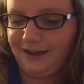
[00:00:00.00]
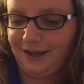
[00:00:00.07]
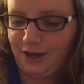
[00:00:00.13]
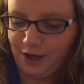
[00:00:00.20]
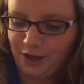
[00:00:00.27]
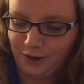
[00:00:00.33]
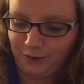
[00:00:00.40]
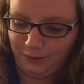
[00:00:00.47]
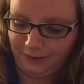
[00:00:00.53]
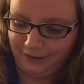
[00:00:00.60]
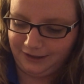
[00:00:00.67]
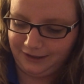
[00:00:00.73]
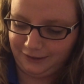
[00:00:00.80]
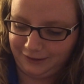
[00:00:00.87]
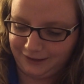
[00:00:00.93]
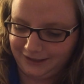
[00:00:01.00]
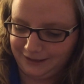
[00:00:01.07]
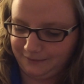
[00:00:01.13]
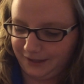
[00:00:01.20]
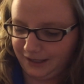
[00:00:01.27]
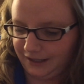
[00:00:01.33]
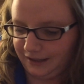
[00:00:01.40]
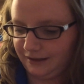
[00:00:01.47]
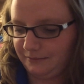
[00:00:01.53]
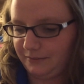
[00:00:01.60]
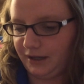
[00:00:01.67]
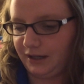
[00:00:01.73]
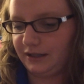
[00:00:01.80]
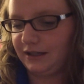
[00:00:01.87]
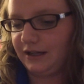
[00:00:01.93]
cold or something.
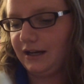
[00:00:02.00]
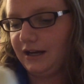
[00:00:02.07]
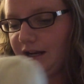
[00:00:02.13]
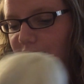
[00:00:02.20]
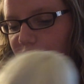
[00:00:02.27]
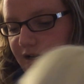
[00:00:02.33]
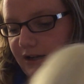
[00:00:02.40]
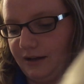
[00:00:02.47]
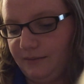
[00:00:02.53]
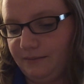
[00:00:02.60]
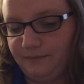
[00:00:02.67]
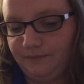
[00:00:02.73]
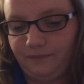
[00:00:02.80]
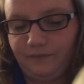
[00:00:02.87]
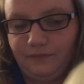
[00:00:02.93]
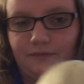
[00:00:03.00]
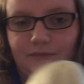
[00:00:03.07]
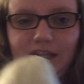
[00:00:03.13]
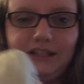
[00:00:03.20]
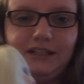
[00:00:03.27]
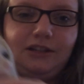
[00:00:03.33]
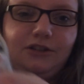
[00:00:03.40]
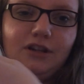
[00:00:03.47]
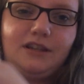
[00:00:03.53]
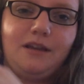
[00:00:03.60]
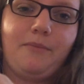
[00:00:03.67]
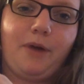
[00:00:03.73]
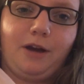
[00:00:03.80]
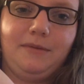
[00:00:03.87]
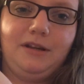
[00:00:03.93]
But this is just
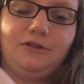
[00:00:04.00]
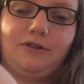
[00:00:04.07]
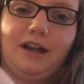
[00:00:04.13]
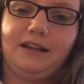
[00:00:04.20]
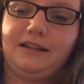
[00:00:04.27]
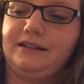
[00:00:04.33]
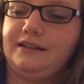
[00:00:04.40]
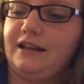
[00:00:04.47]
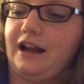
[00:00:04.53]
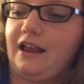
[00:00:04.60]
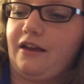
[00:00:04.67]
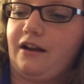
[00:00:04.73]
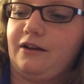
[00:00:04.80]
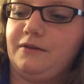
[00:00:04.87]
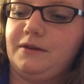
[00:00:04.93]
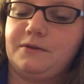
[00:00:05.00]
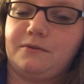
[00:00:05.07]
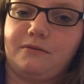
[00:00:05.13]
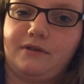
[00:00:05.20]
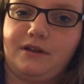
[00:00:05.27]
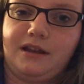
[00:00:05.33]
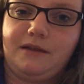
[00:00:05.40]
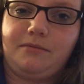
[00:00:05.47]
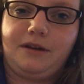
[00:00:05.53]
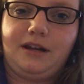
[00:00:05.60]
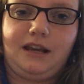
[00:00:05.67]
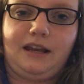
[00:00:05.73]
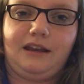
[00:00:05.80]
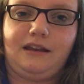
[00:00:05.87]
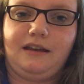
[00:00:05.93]
a Barbie dress, and I thought it was really
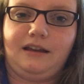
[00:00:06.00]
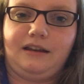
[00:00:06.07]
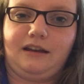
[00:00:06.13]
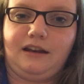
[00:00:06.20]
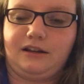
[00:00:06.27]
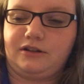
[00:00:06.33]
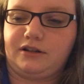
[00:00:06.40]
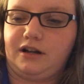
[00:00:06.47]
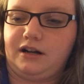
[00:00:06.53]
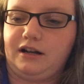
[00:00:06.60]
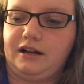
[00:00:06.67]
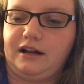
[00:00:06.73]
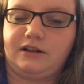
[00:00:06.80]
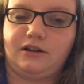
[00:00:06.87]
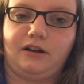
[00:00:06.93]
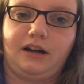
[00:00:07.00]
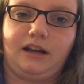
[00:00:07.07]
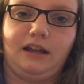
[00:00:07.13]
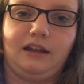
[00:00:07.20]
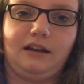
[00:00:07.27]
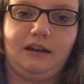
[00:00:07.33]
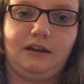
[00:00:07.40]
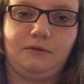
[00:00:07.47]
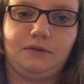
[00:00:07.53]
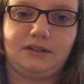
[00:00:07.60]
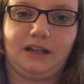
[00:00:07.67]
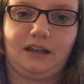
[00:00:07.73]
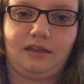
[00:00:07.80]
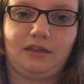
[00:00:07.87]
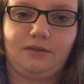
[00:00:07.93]
pretty, and I just got it at Target, and it was
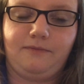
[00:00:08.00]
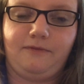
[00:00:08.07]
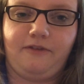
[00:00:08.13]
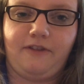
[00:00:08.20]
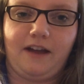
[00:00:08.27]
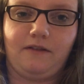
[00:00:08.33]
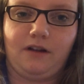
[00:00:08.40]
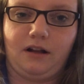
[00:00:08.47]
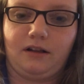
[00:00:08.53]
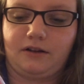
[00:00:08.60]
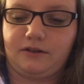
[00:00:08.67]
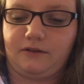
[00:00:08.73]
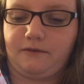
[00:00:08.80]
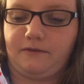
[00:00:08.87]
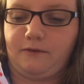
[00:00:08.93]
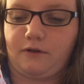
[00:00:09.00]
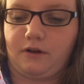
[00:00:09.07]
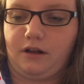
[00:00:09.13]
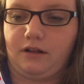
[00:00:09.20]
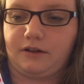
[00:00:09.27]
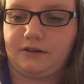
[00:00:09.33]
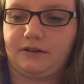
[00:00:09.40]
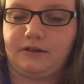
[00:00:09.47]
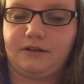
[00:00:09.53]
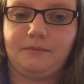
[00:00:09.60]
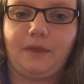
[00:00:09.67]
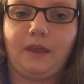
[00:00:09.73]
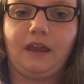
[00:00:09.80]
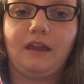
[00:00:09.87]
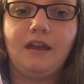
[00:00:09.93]
like $5 or $4 or
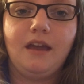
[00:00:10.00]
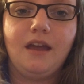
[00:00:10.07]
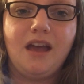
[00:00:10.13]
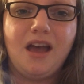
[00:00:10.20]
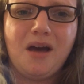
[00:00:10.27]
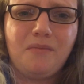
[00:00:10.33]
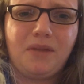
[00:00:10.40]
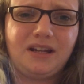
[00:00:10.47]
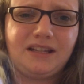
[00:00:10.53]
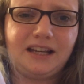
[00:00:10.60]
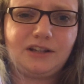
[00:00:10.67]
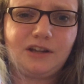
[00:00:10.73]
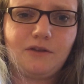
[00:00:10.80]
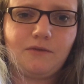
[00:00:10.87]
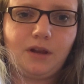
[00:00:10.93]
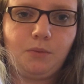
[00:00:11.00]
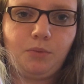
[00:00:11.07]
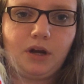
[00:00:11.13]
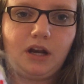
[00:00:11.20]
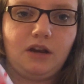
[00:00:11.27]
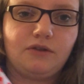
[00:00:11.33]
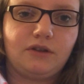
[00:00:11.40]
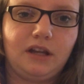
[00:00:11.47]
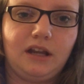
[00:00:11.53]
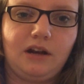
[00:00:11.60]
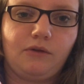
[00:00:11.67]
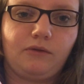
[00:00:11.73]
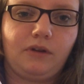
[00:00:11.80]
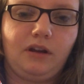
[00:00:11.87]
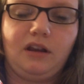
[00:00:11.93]
something. But it's actually really pretty. Usually I
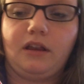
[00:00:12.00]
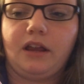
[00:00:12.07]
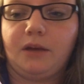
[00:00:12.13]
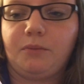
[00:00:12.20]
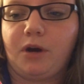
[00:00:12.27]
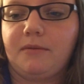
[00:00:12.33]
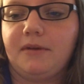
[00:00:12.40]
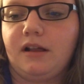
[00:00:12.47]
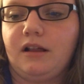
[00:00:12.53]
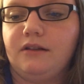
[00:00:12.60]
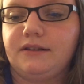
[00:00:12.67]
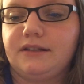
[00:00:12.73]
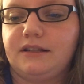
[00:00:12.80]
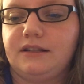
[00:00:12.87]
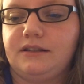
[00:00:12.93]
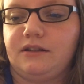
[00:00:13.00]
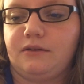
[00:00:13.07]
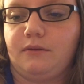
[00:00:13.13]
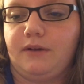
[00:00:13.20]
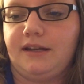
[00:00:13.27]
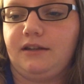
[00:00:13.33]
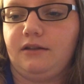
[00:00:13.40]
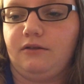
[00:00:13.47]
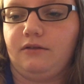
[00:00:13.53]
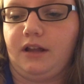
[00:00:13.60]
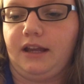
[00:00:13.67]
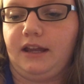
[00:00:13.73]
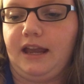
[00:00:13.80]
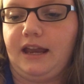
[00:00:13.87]
don't really like Barbie clothes because they're way too like